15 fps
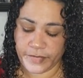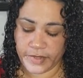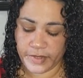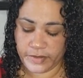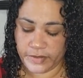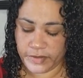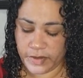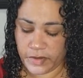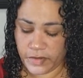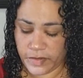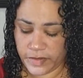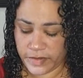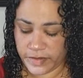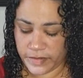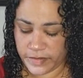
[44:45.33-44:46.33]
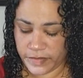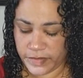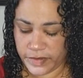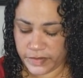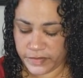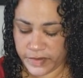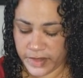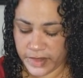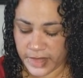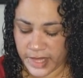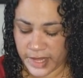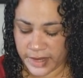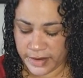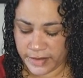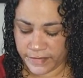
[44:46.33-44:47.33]
So there's a
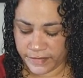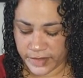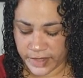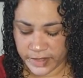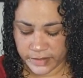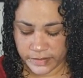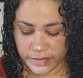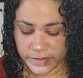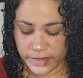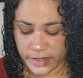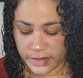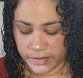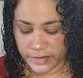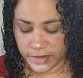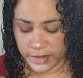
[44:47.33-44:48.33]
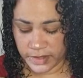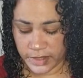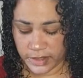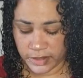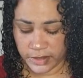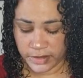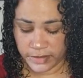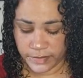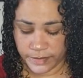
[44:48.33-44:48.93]
lot of like sticks in here.